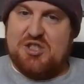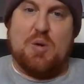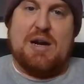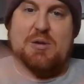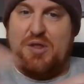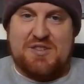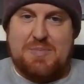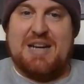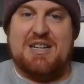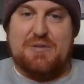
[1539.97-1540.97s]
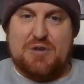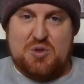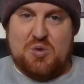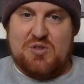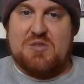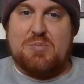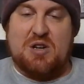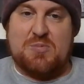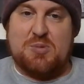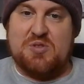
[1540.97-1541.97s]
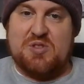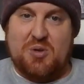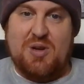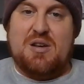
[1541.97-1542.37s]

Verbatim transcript: integrate with as many different tools as possible. So